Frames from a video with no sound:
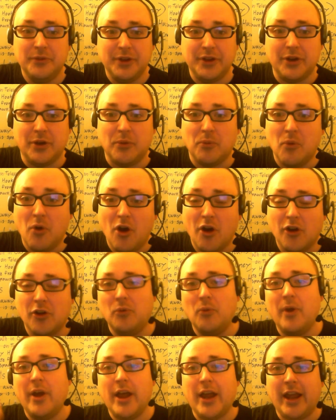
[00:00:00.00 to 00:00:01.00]
you know, walk
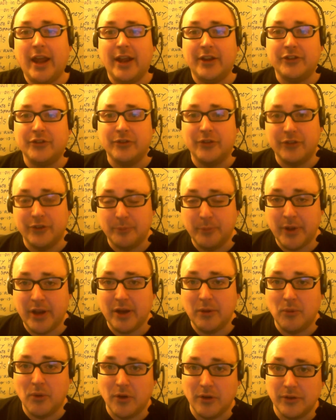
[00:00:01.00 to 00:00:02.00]
away as soon as a
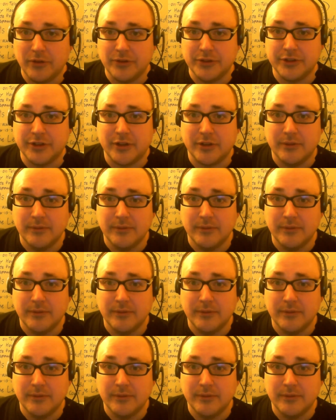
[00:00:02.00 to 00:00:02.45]
paywall goes